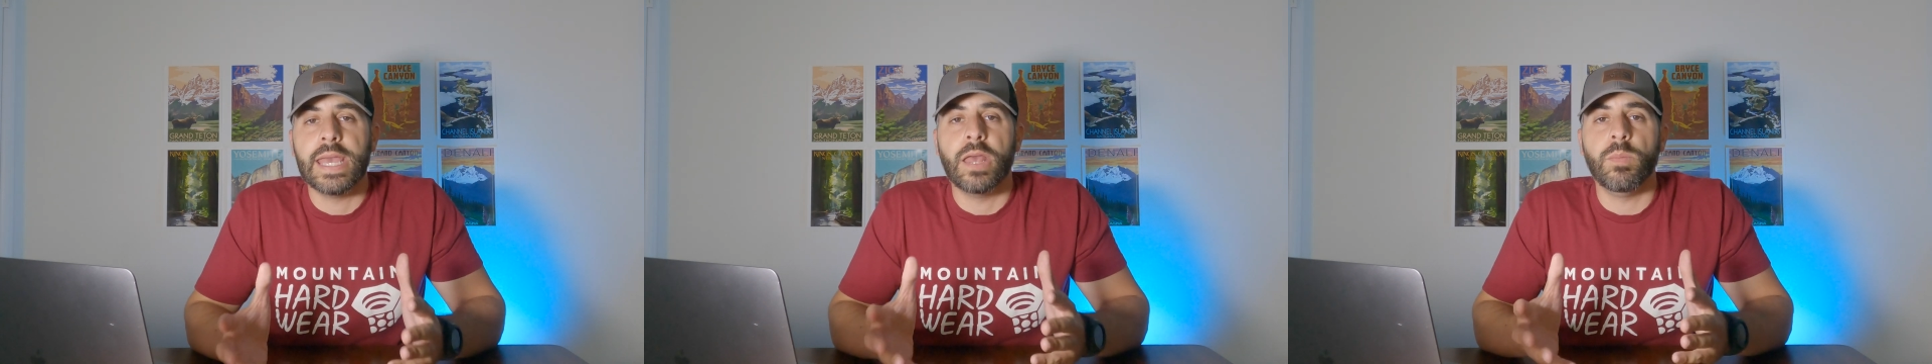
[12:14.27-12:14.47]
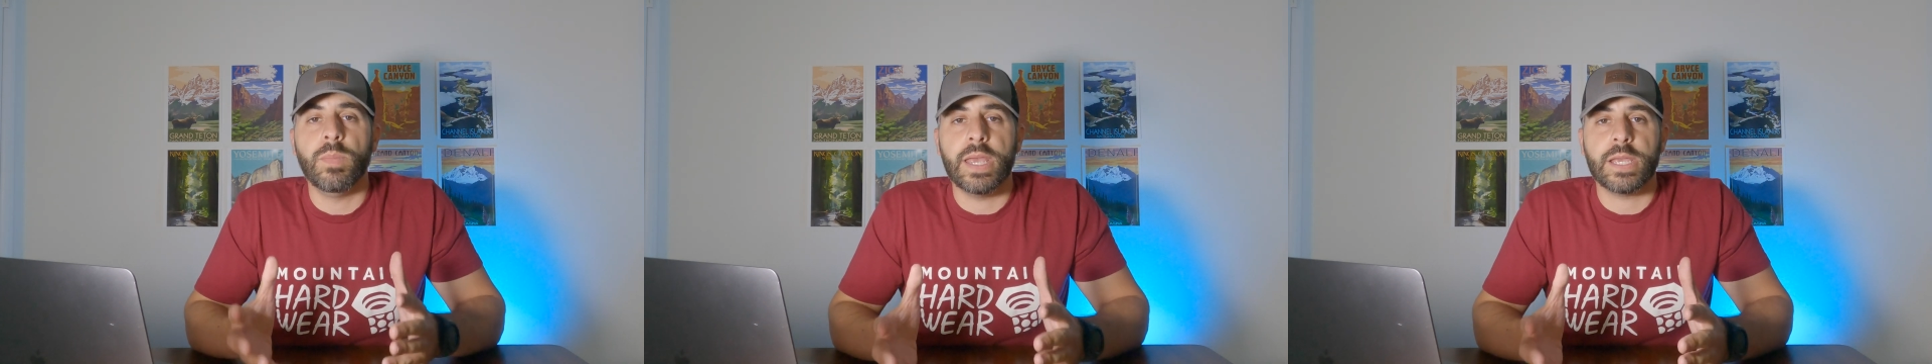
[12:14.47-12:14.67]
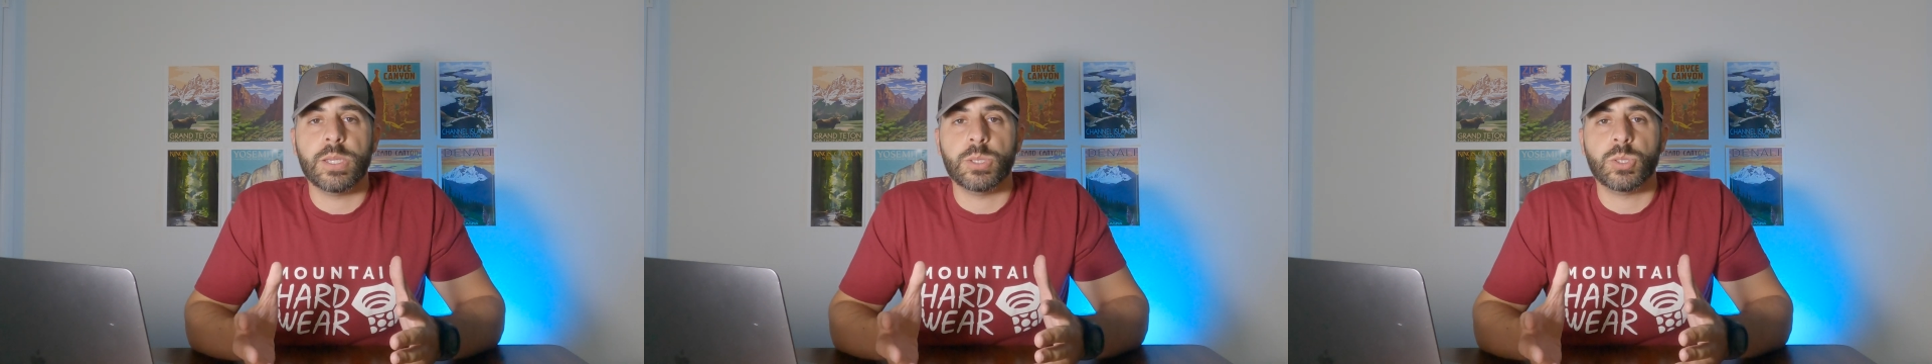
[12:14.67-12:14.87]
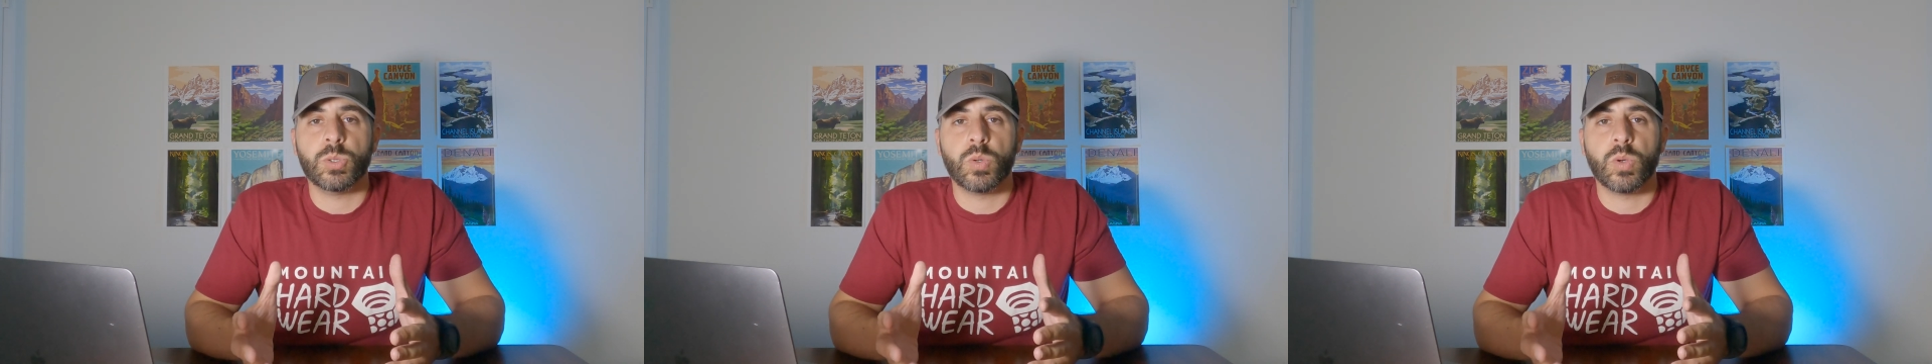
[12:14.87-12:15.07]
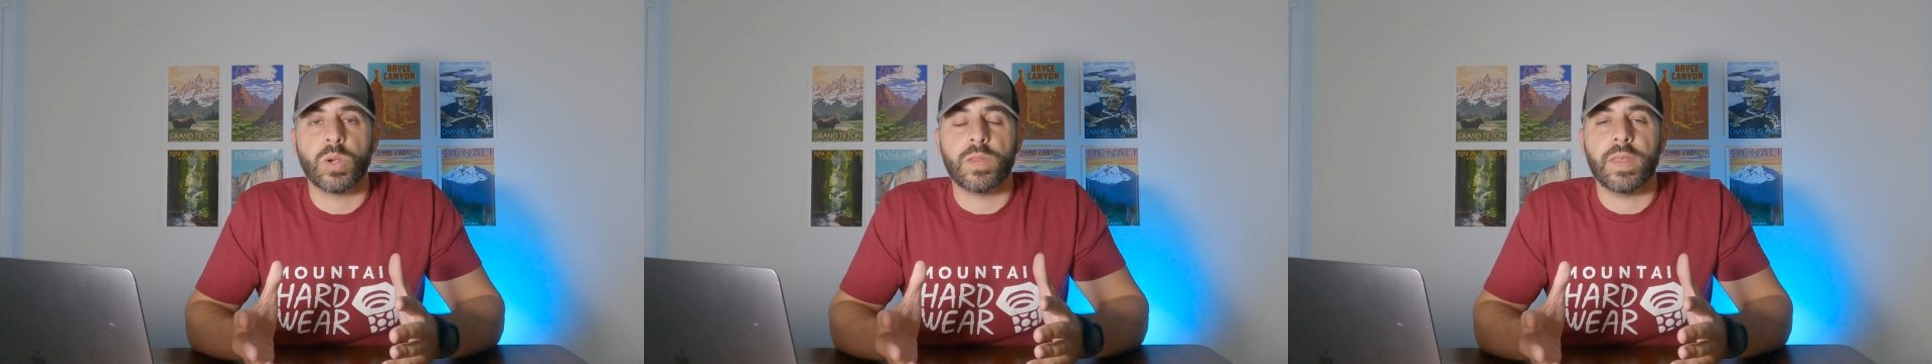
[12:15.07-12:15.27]
in making
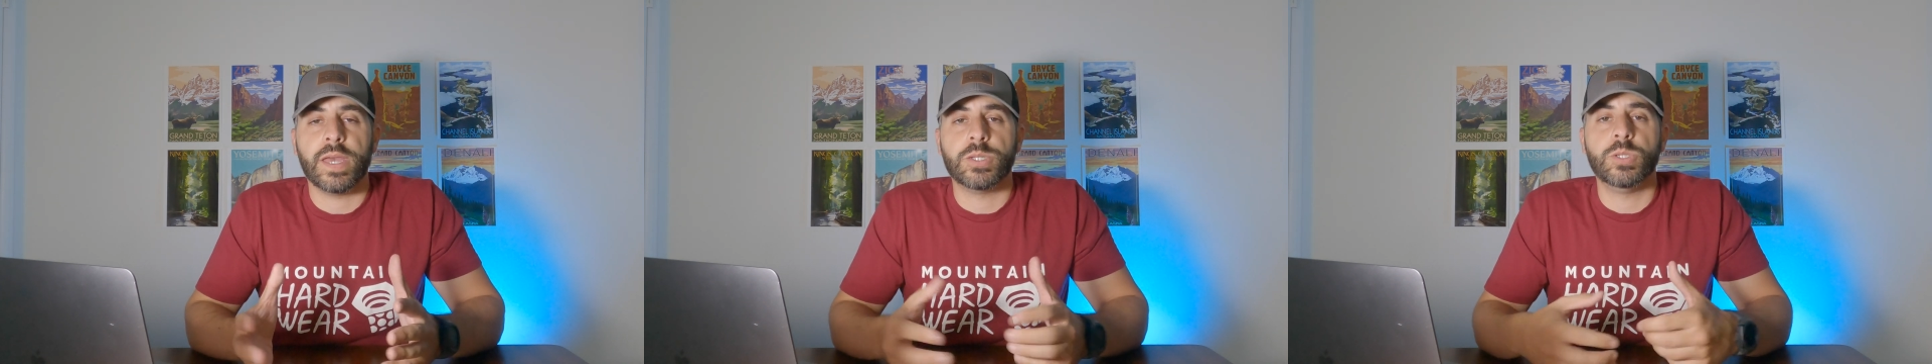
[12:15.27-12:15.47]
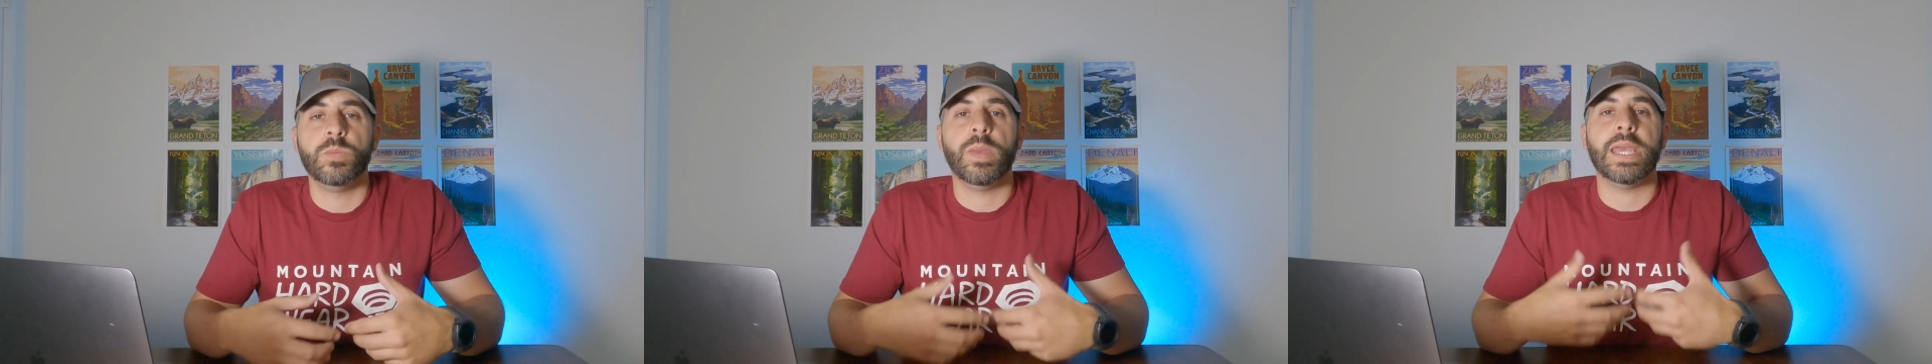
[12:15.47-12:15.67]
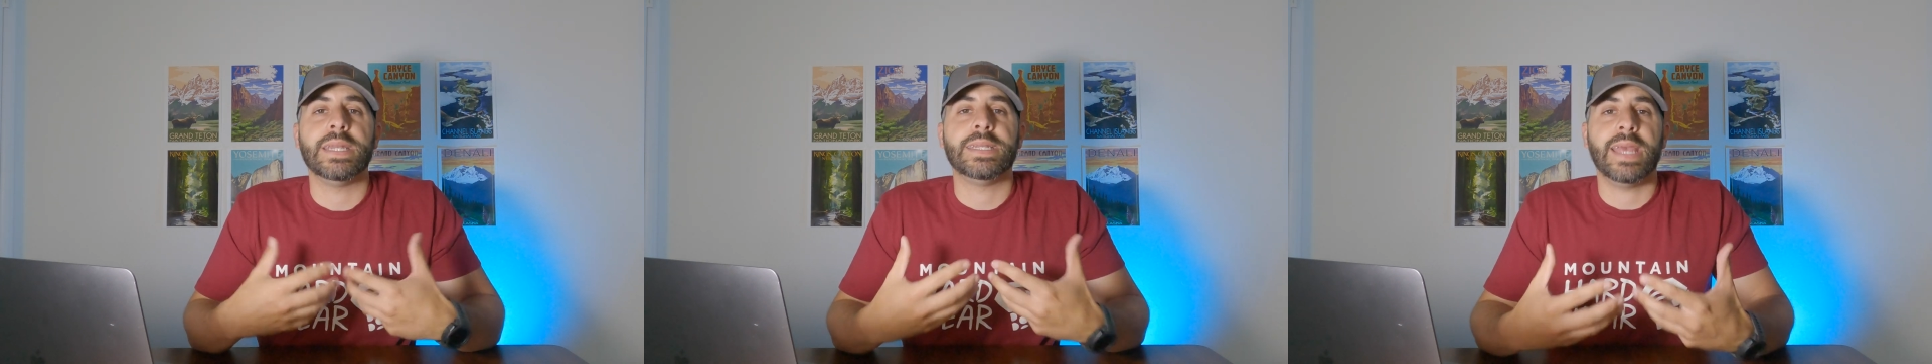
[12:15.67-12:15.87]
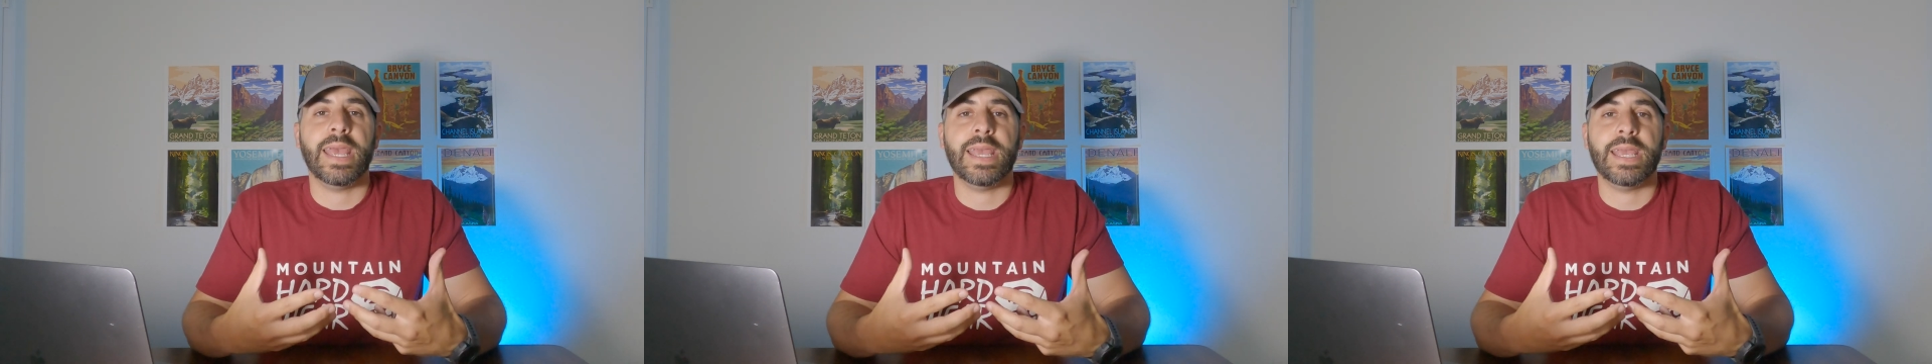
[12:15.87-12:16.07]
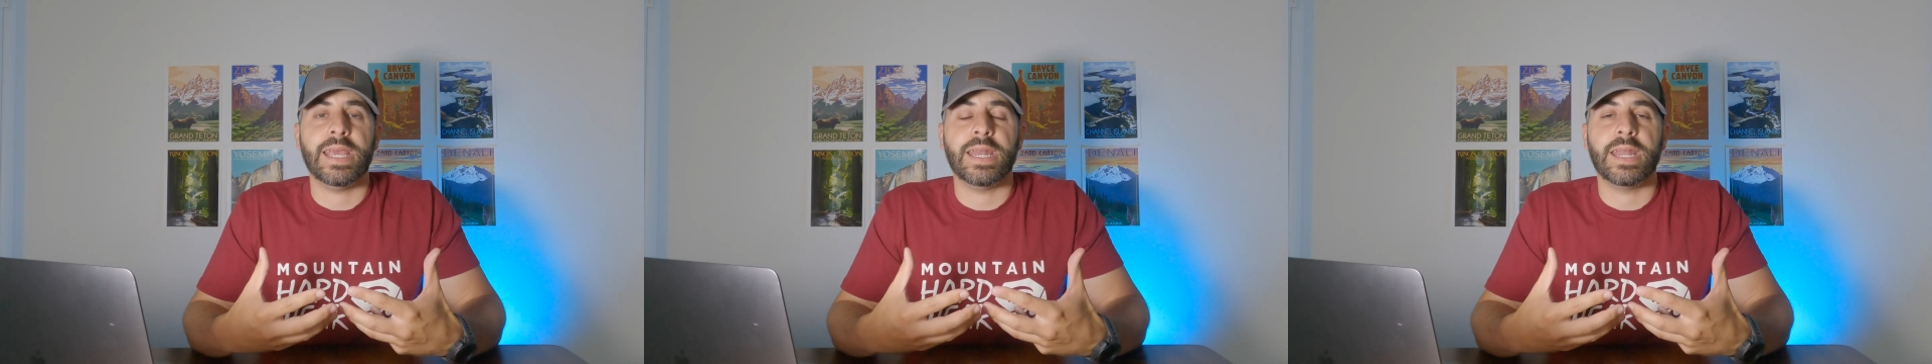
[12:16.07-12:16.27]
sure that you
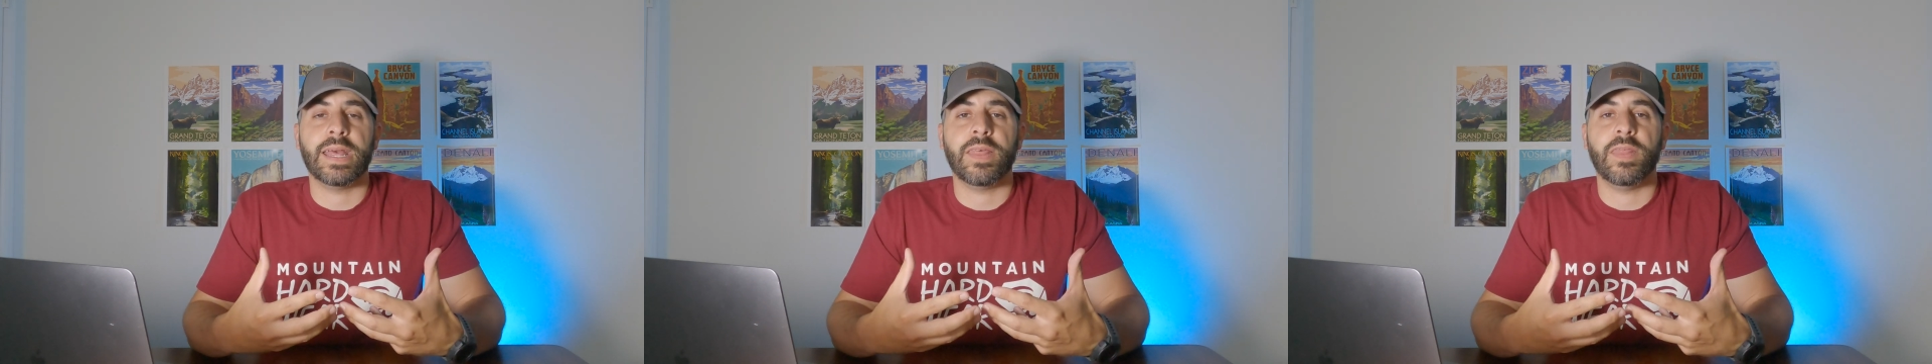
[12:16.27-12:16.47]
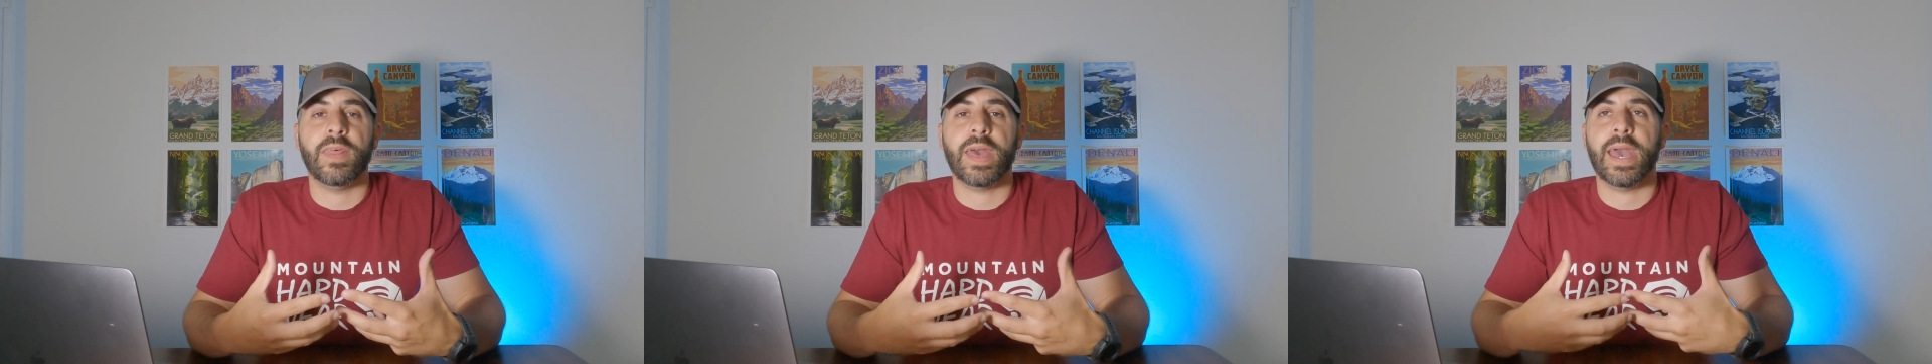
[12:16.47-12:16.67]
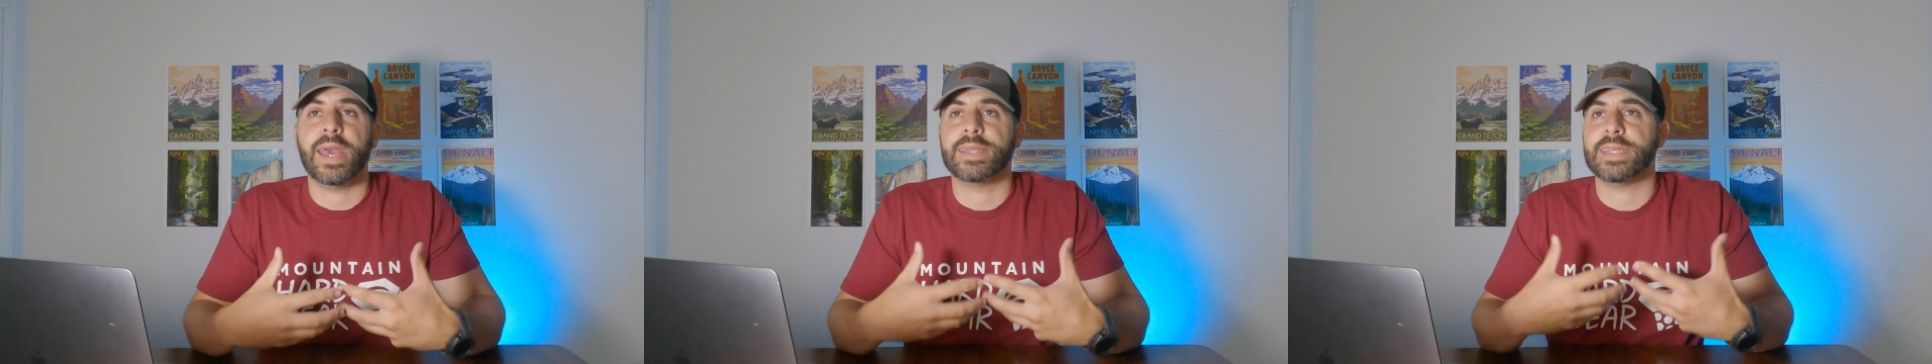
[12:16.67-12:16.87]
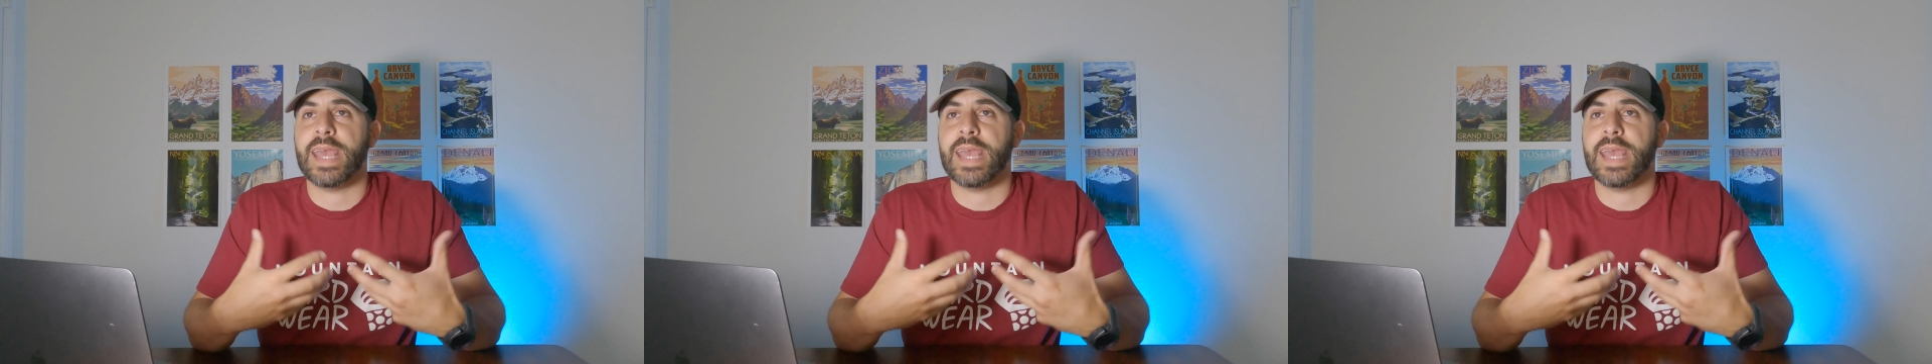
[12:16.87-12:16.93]
maintain that